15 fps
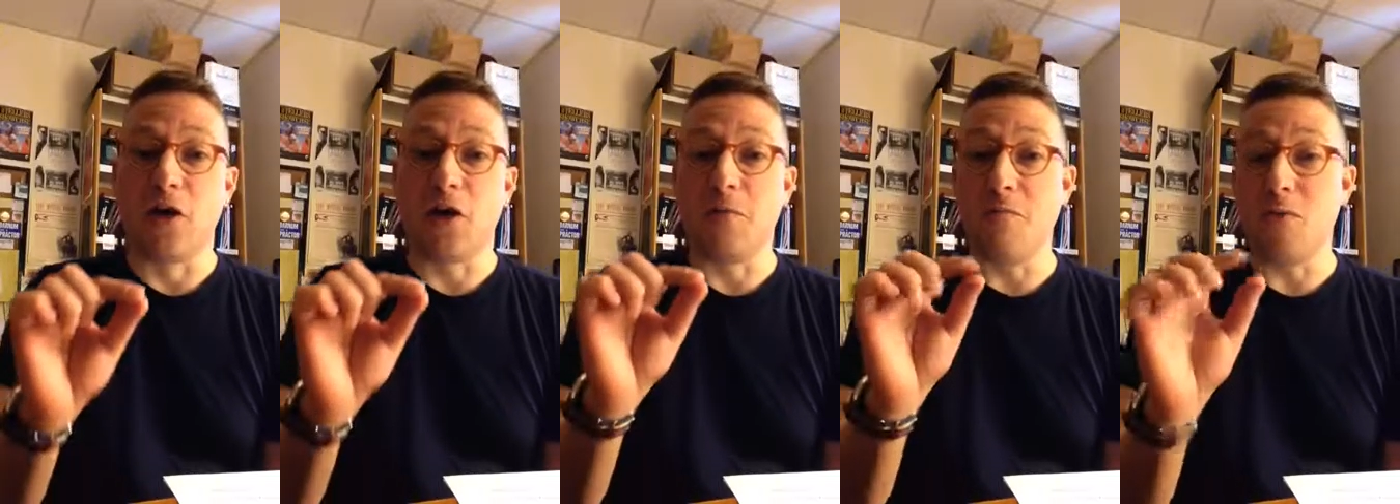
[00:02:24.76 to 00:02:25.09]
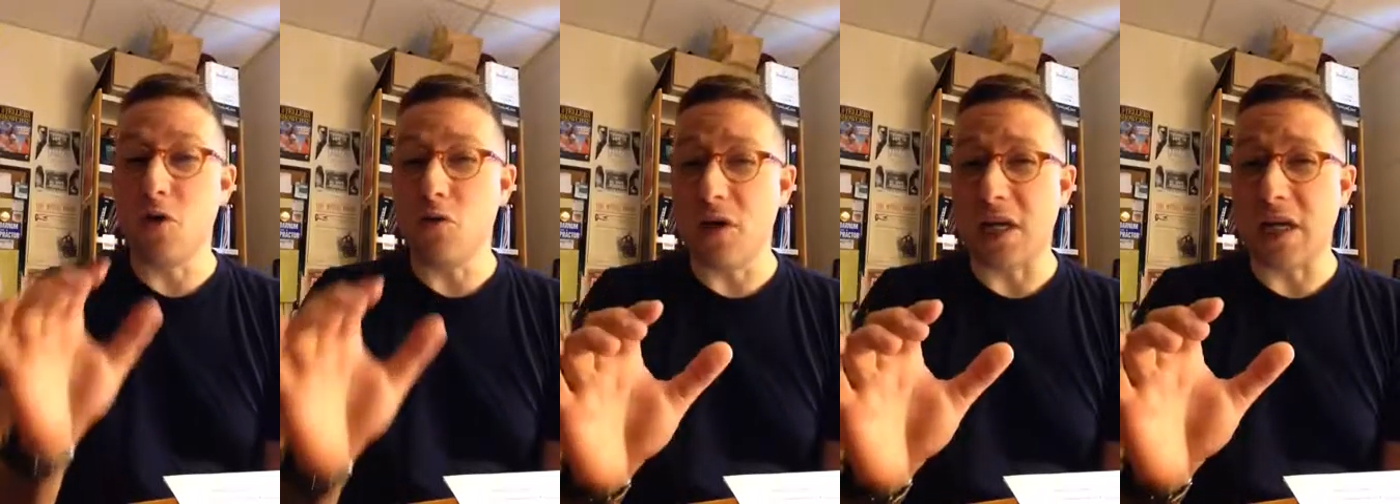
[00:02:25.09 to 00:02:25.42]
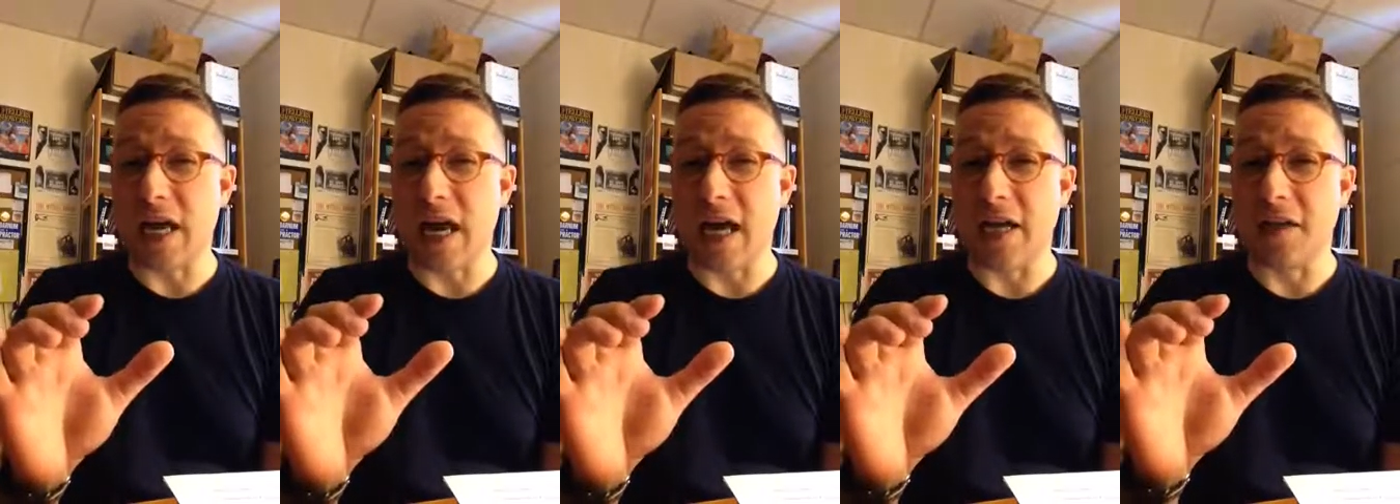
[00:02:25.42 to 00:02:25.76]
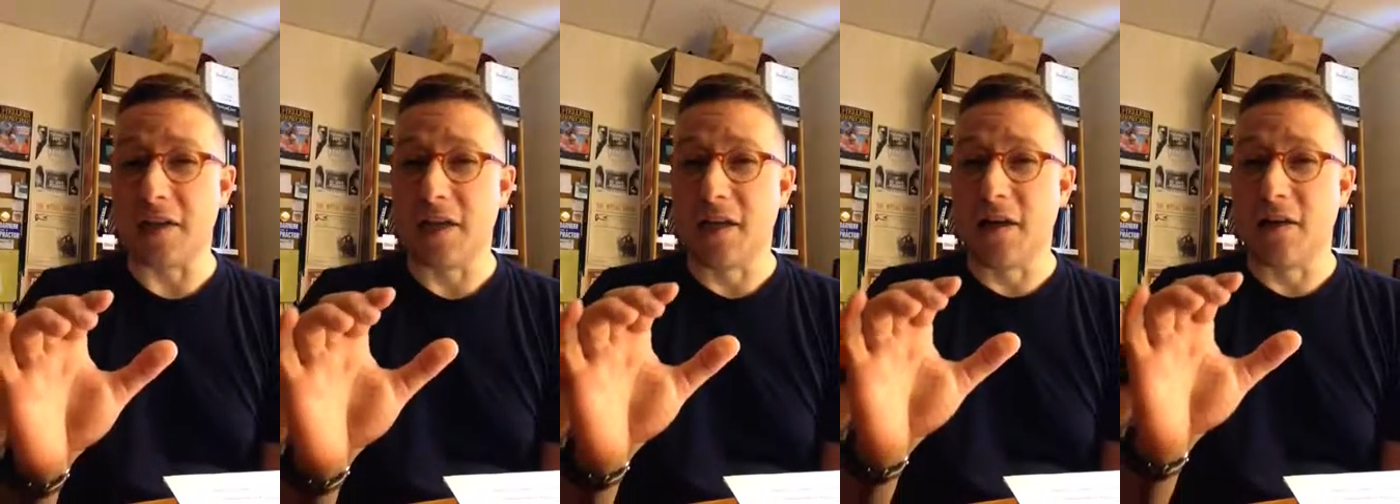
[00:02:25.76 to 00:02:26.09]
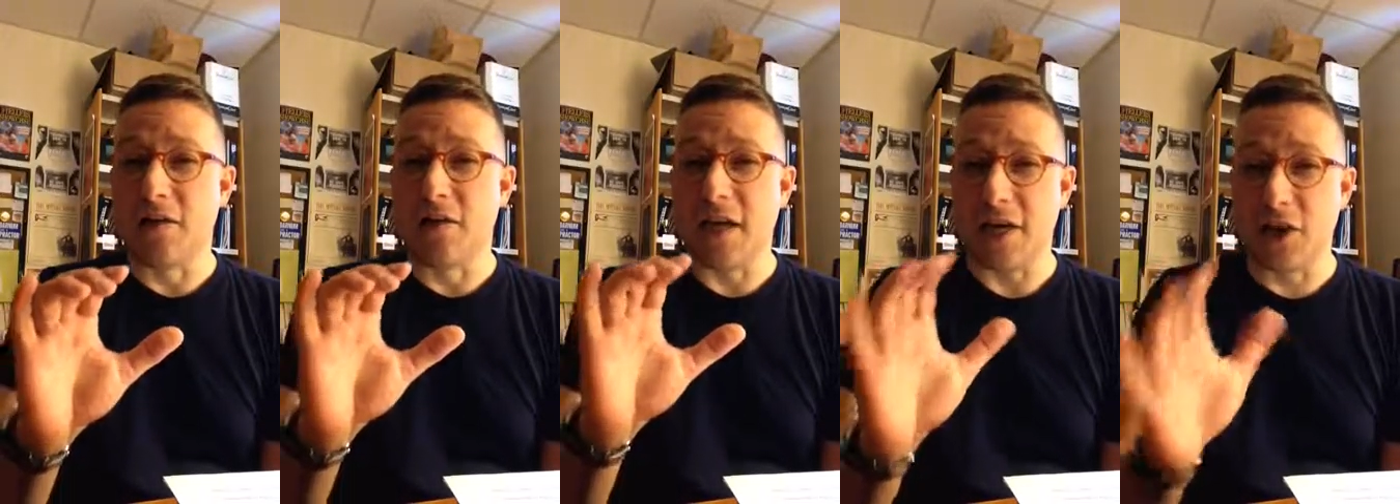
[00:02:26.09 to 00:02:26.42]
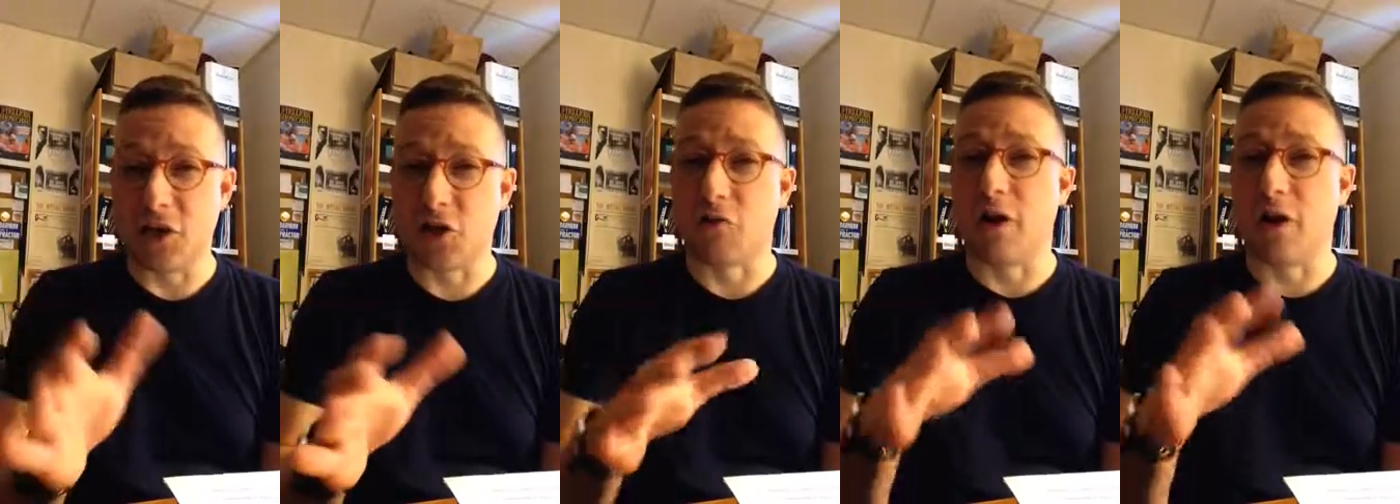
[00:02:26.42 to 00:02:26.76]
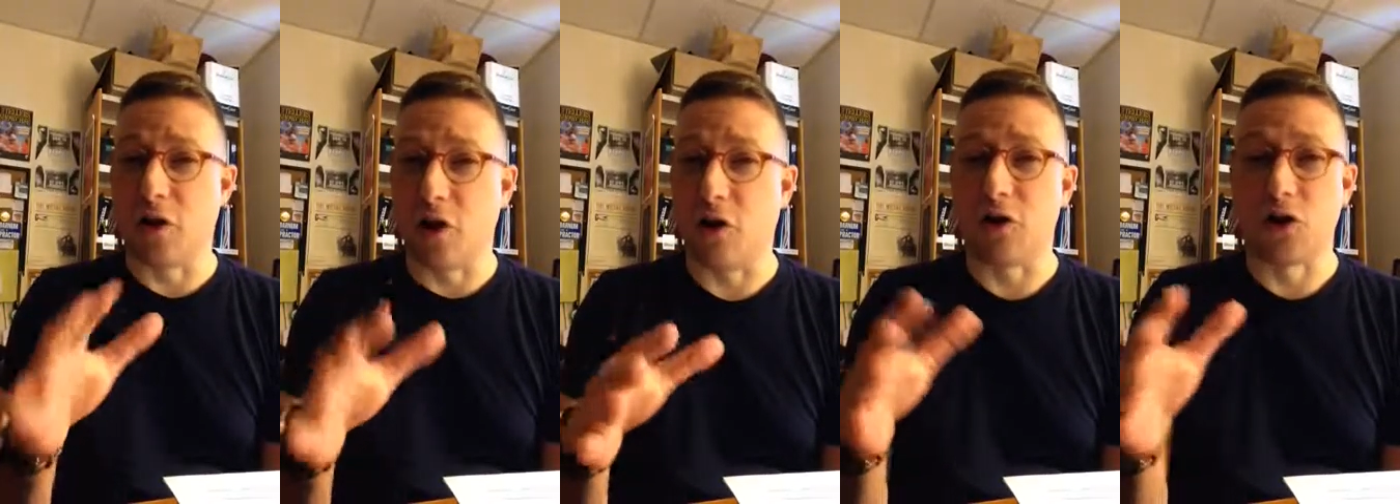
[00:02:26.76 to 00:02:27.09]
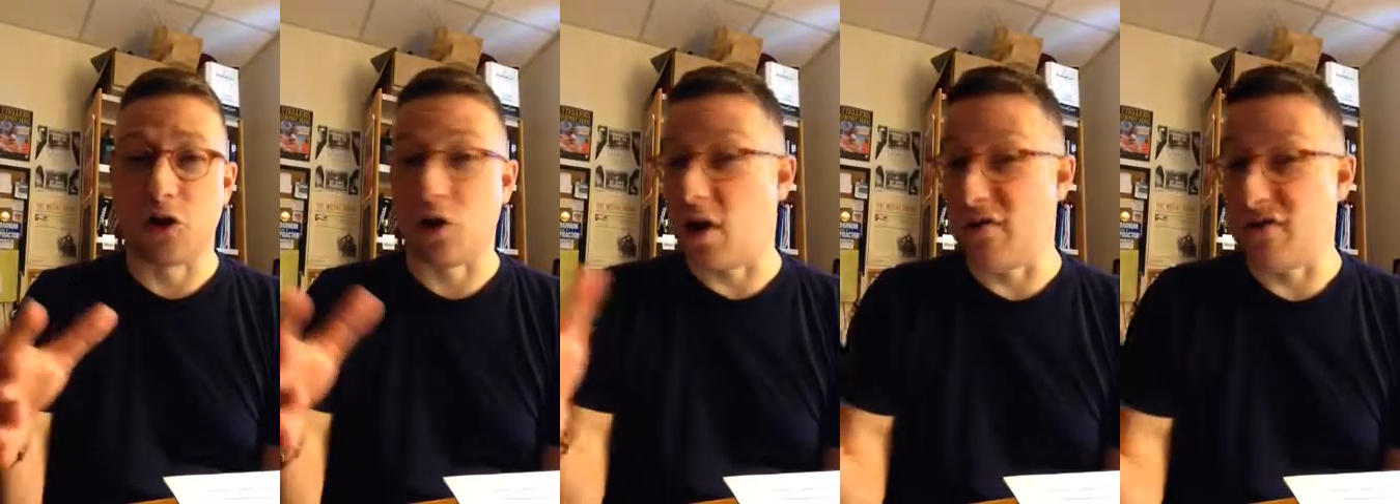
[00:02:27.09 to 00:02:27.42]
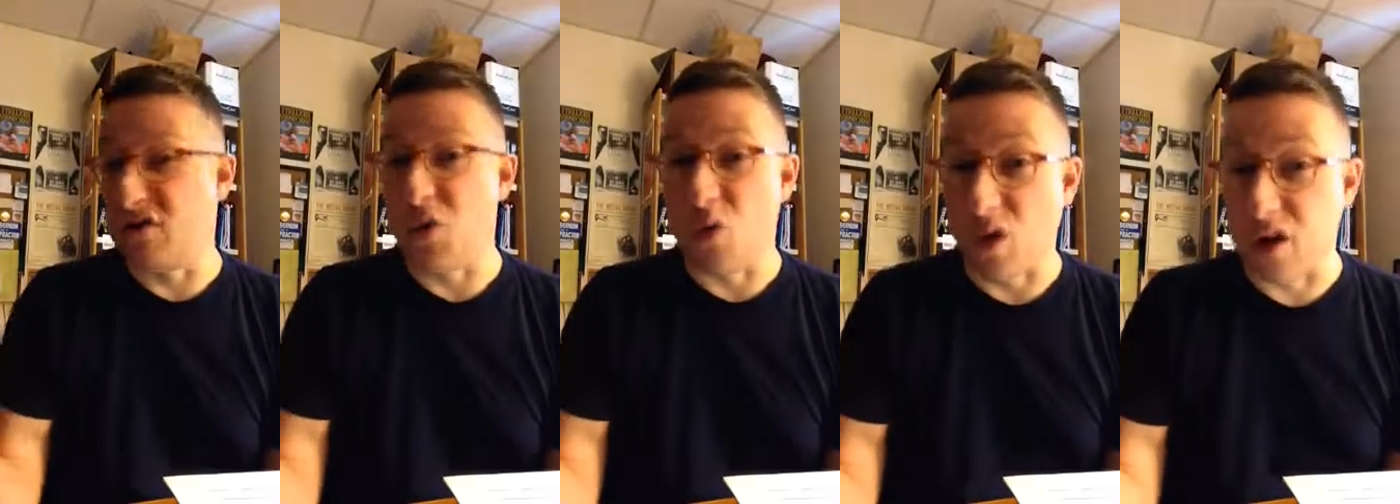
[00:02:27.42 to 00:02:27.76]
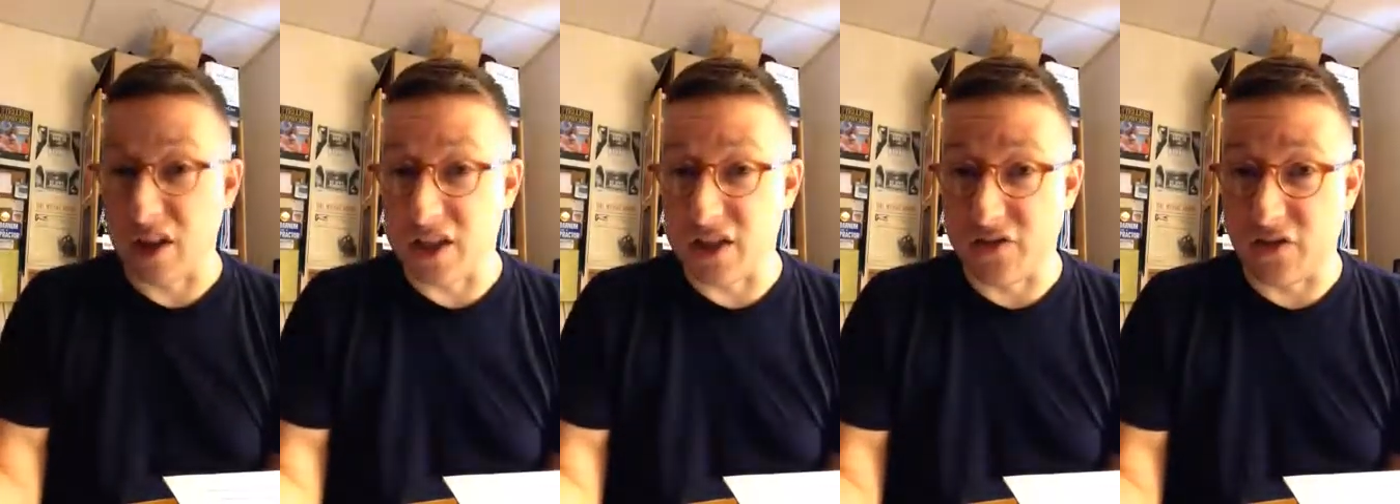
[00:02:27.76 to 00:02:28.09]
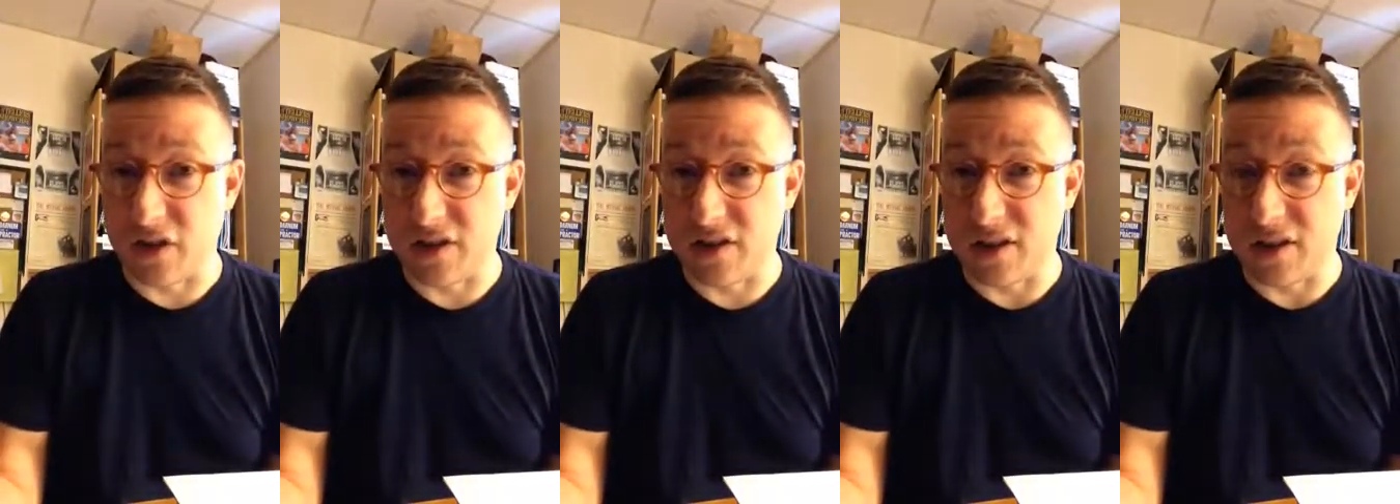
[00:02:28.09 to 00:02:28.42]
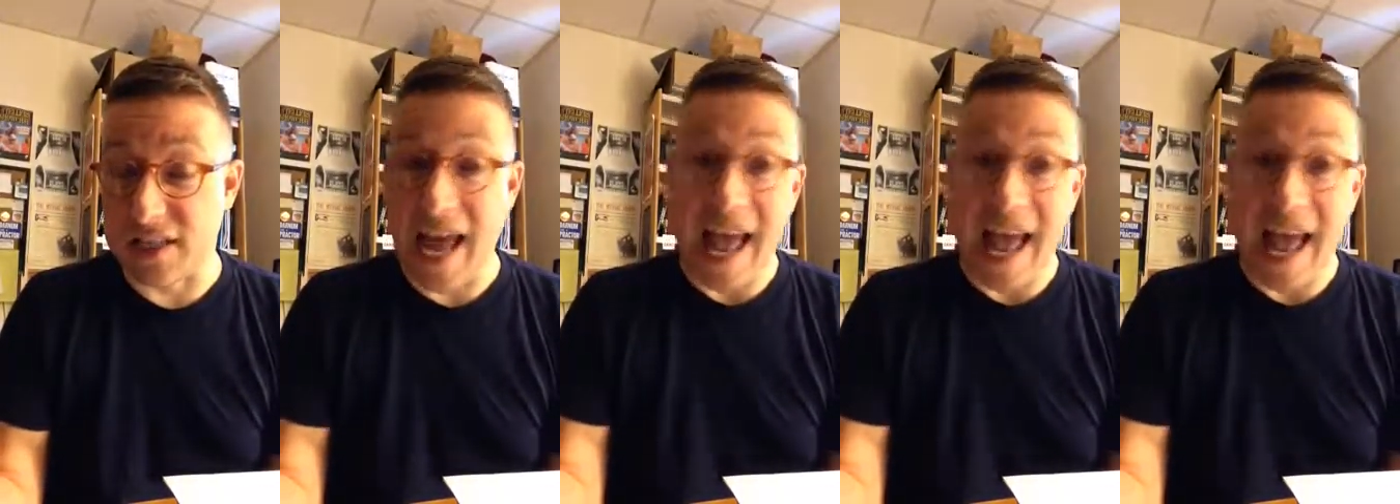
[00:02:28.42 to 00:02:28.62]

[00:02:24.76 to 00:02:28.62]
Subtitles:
communicate the history and culture of New Orleans, for instance,